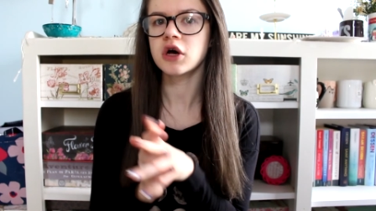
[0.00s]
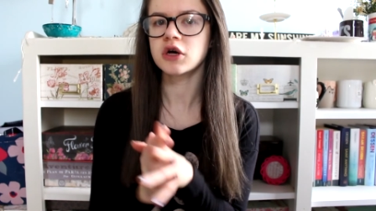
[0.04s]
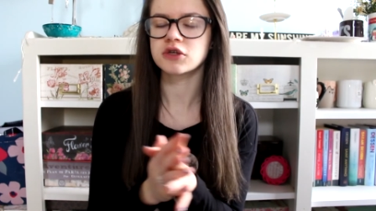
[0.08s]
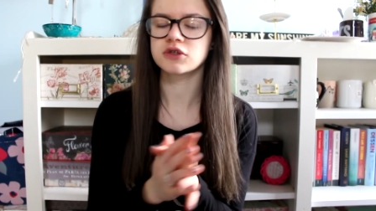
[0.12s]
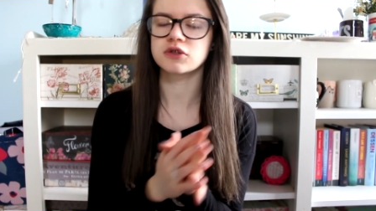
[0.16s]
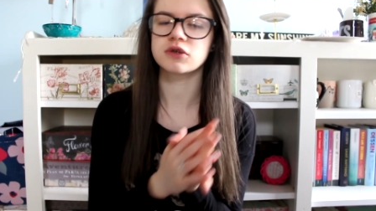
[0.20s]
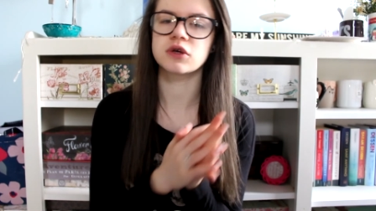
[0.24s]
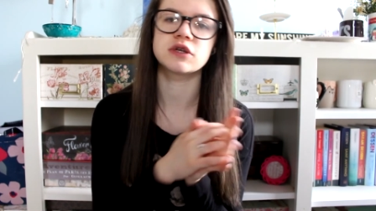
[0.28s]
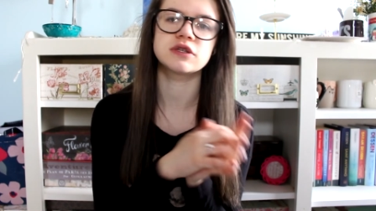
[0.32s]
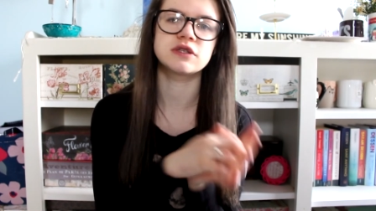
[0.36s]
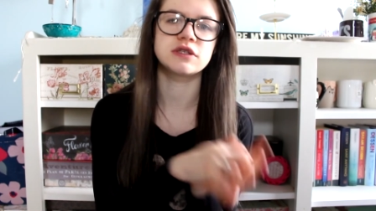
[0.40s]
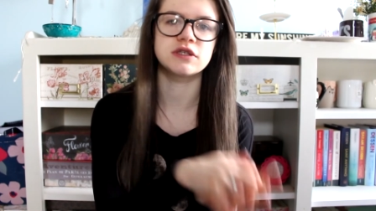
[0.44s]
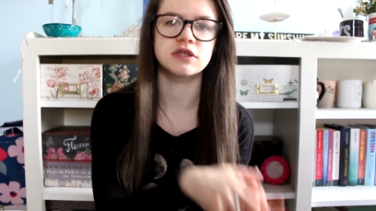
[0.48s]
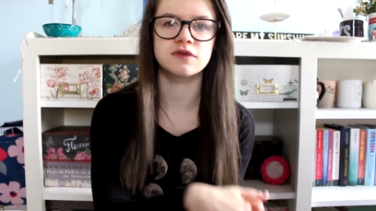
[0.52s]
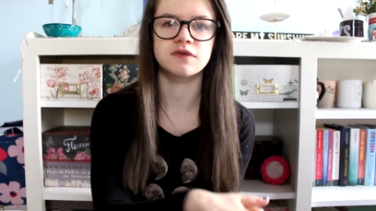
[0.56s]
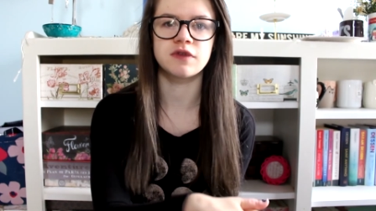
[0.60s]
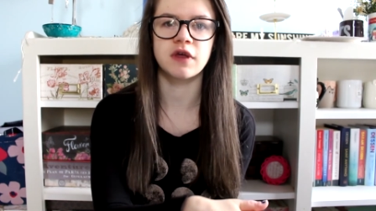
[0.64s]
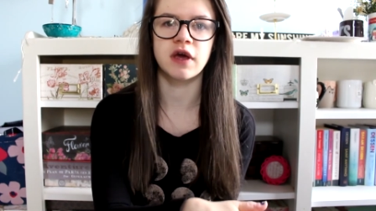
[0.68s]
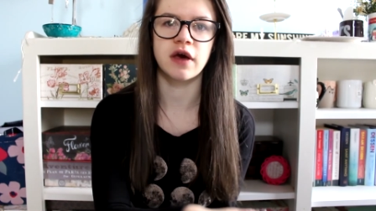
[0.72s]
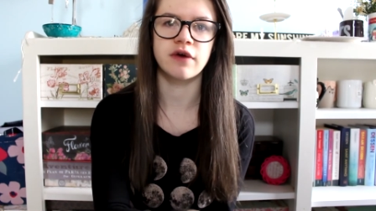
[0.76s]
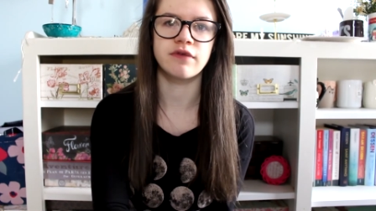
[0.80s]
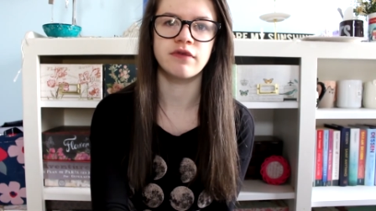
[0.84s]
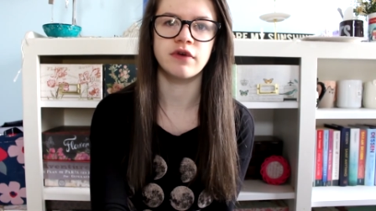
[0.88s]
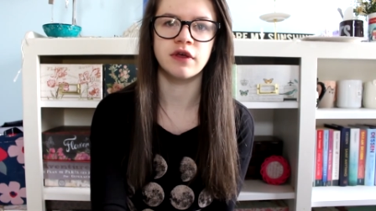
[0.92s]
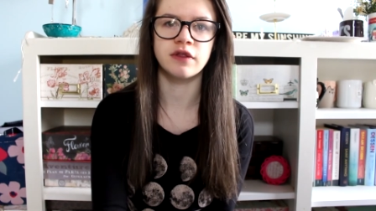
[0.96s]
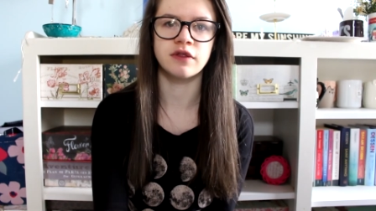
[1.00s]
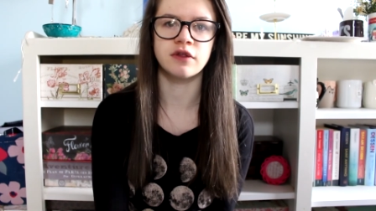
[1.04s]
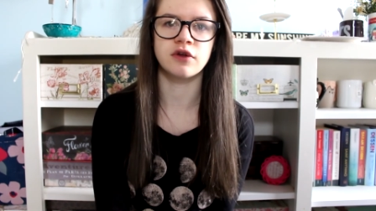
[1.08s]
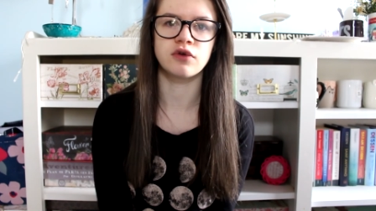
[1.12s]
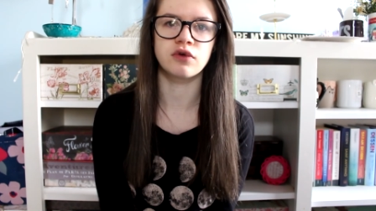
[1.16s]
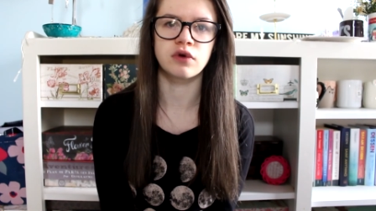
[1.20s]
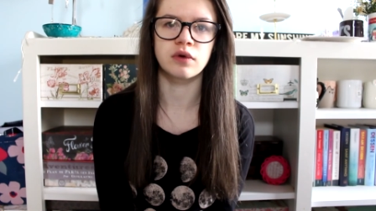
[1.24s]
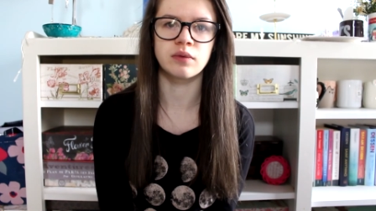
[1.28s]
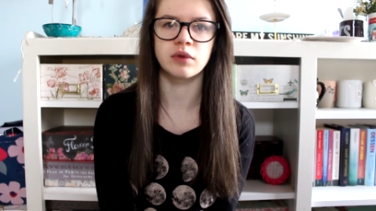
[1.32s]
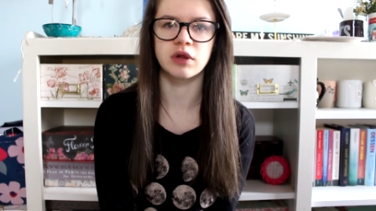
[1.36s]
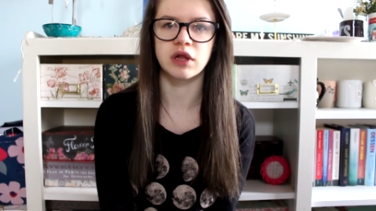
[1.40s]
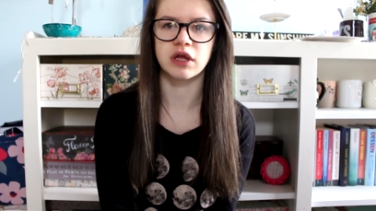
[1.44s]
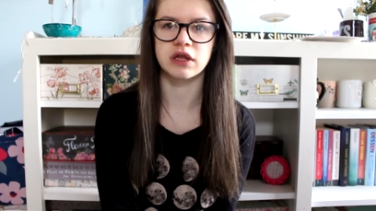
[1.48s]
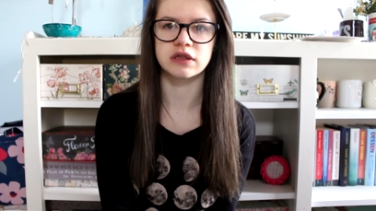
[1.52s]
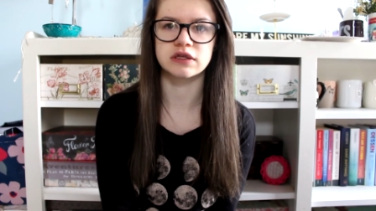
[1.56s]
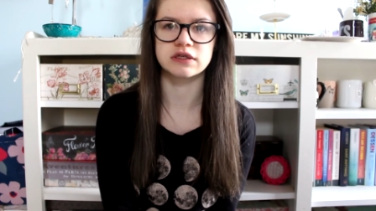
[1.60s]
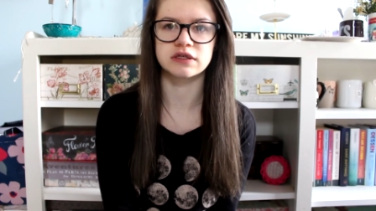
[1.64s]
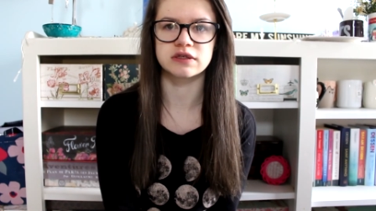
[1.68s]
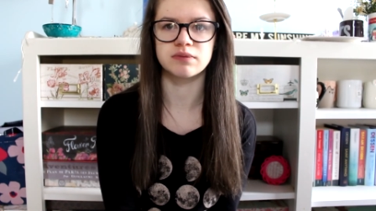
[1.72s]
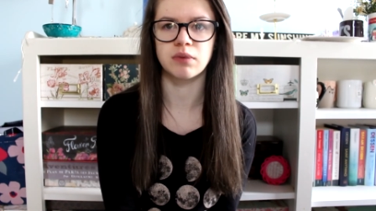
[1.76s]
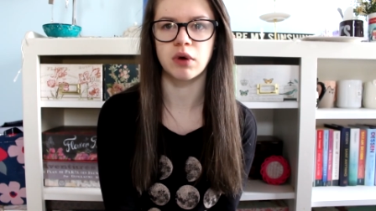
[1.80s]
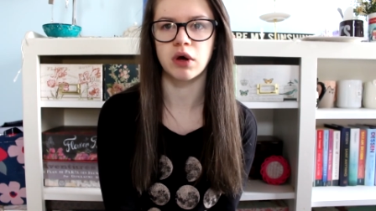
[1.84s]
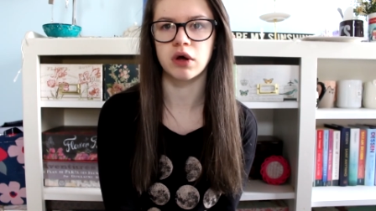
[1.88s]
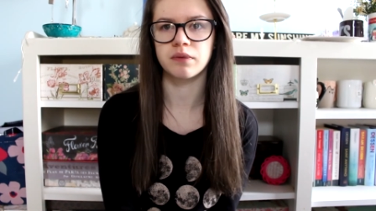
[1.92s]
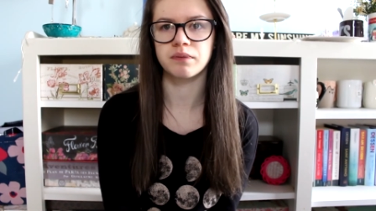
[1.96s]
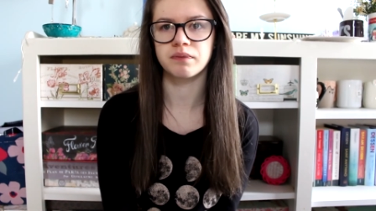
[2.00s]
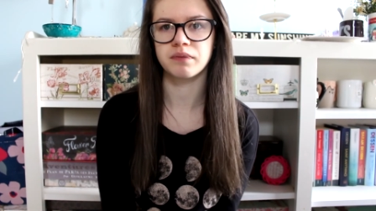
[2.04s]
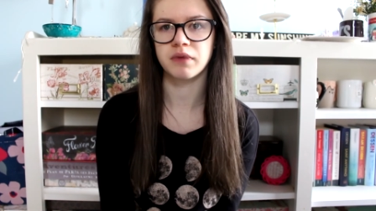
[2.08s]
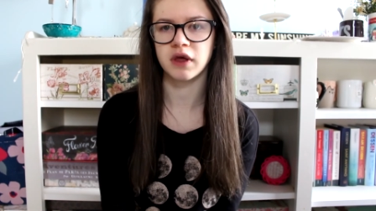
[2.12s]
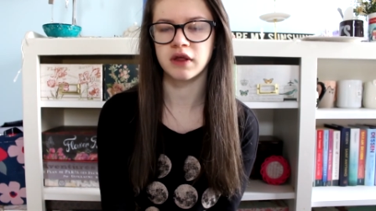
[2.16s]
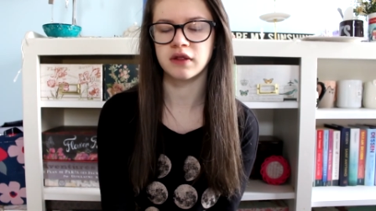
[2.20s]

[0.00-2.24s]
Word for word: So I'll see if they have it in the normal at this mall.